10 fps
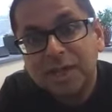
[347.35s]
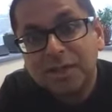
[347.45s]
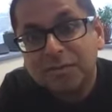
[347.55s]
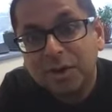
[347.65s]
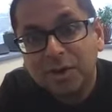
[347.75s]

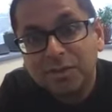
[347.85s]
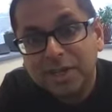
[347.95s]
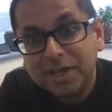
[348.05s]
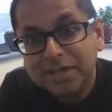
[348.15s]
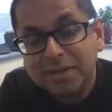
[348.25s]
involved
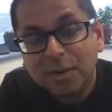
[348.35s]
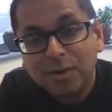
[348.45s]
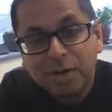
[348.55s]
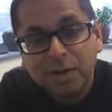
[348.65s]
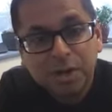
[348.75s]
and it's all
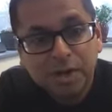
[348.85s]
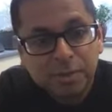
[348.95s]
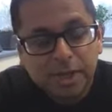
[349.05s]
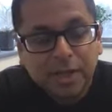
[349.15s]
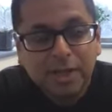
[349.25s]
going public.